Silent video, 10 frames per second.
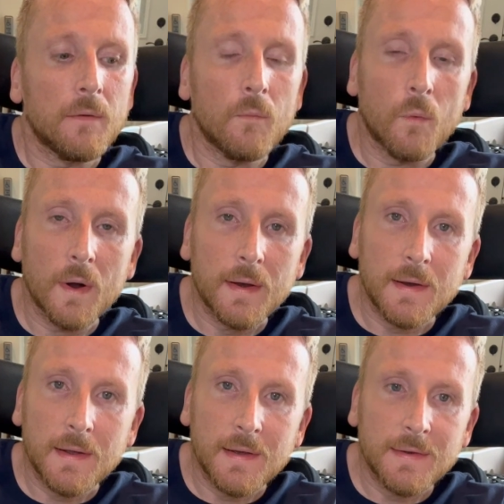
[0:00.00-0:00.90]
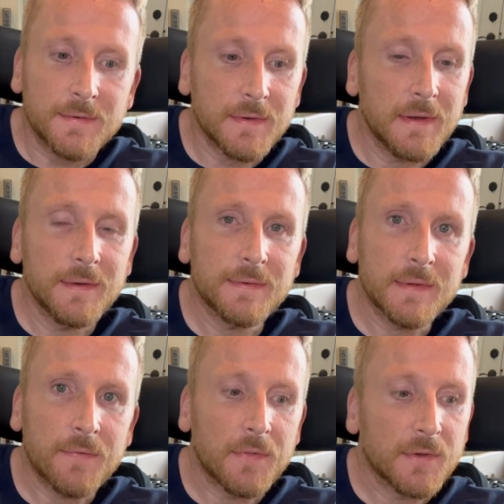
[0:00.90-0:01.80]
What it is, is
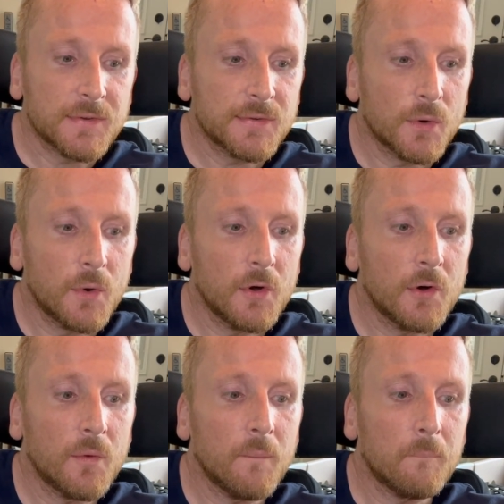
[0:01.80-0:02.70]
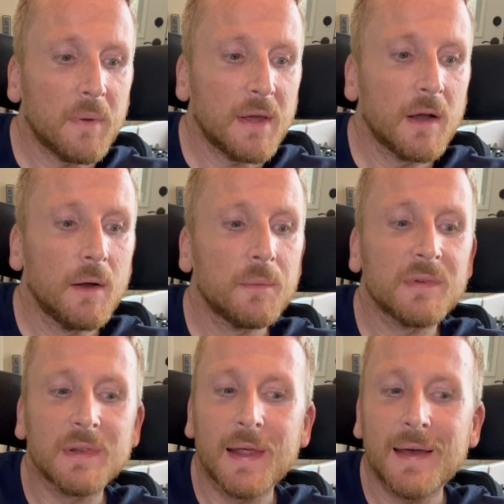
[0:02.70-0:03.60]
that the soil becomes
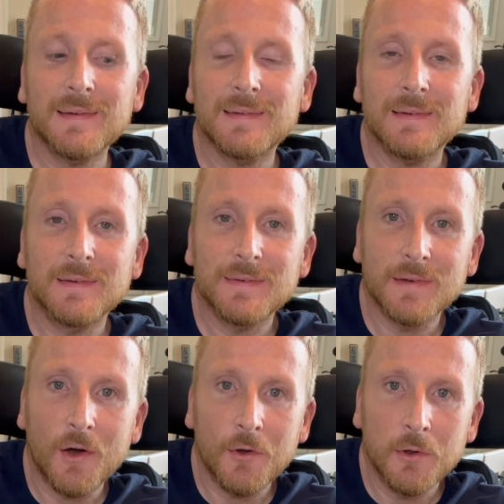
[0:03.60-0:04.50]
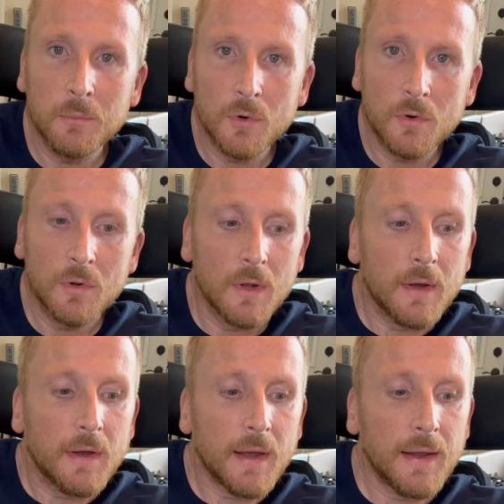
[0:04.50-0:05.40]
less soluble
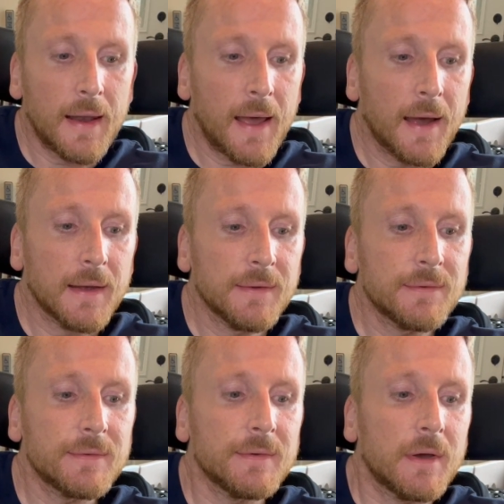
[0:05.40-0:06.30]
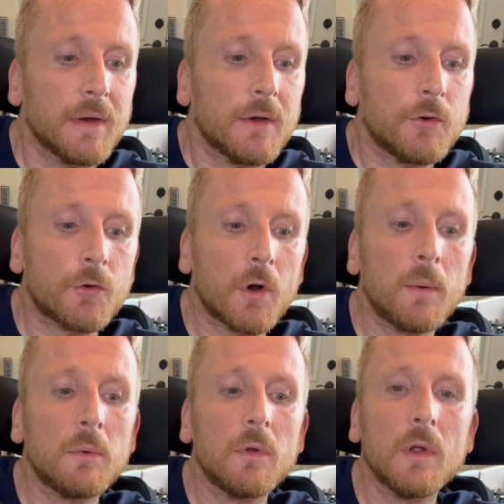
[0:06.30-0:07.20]
and has
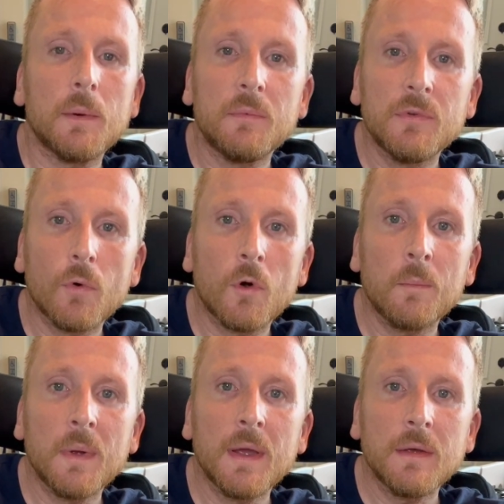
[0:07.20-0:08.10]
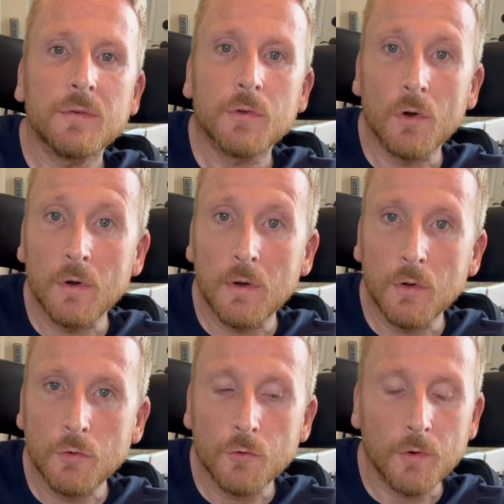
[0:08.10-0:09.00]
trouble absorbing certain
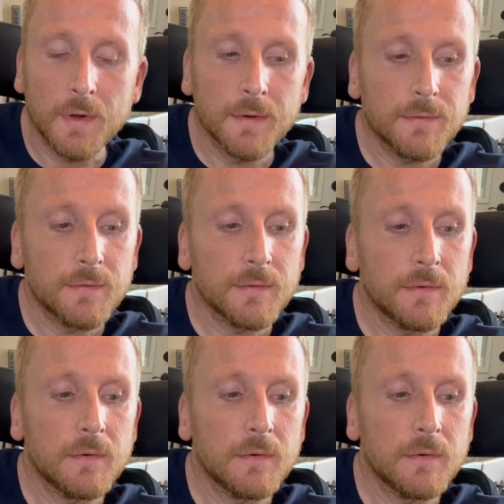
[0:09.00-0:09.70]
nutrients.